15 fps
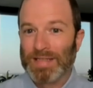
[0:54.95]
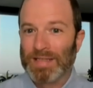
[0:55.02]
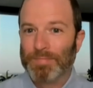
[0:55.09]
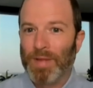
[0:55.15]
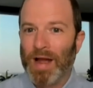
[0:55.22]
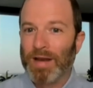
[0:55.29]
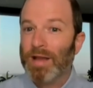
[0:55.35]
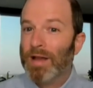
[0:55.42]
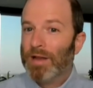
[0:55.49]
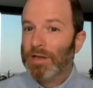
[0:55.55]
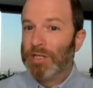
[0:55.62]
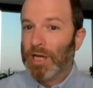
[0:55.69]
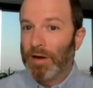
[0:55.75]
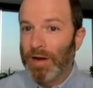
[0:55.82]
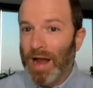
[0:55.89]
But
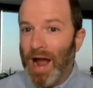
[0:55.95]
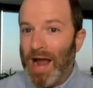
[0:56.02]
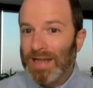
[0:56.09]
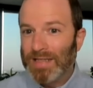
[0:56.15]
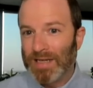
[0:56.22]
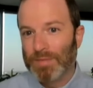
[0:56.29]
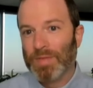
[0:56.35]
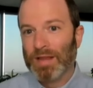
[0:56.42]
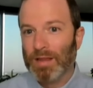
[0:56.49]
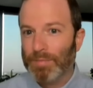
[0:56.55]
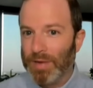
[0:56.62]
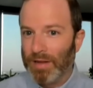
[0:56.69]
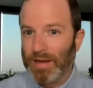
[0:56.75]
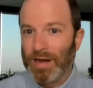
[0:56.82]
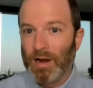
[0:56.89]
Jared Isaacman, the
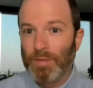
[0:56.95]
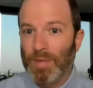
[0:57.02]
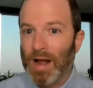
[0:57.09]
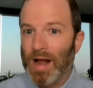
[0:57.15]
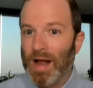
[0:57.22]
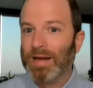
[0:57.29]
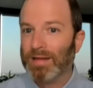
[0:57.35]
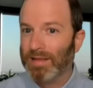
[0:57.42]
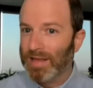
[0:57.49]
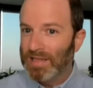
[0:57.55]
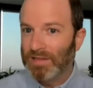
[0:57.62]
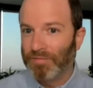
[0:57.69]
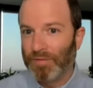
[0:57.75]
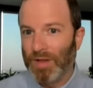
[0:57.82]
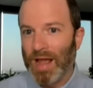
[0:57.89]
billionaire behind
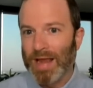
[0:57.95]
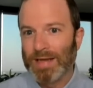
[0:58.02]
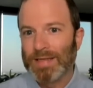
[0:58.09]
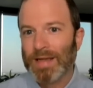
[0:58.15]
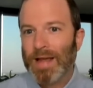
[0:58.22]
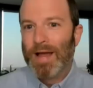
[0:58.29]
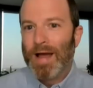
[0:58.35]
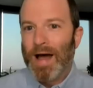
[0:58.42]
this flight,